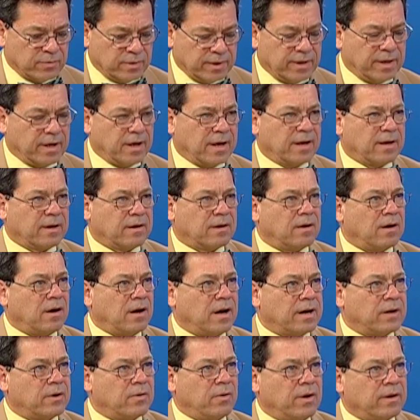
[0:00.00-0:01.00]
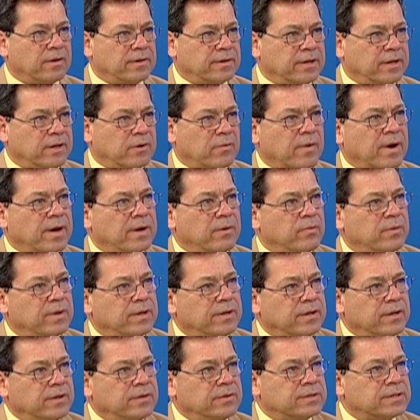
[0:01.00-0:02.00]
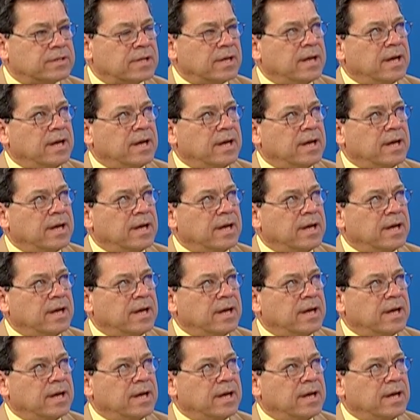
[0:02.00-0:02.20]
really high, high quality, great windows.